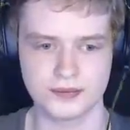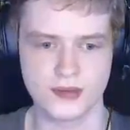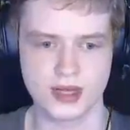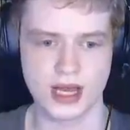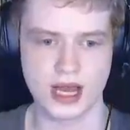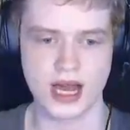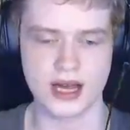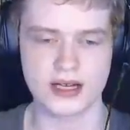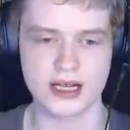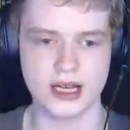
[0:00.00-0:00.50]

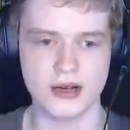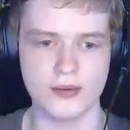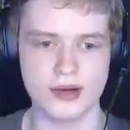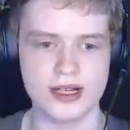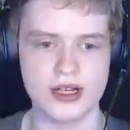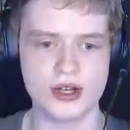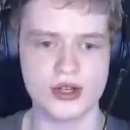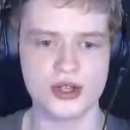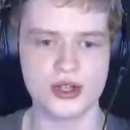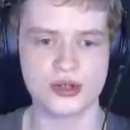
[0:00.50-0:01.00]
Okay, we
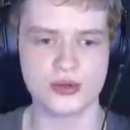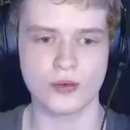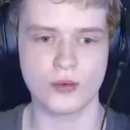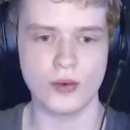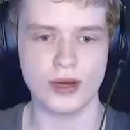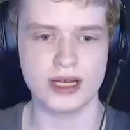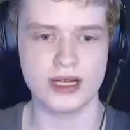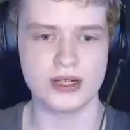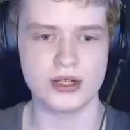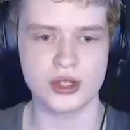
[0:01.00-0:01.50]
just... We
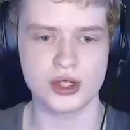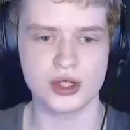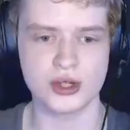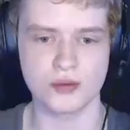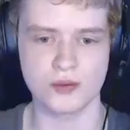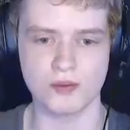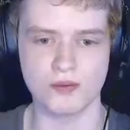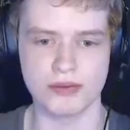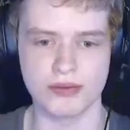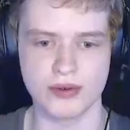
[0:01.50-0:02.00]
can
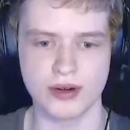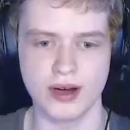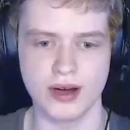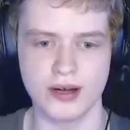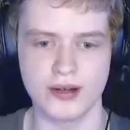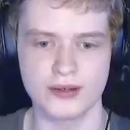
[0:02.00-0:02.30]
just... Bruh.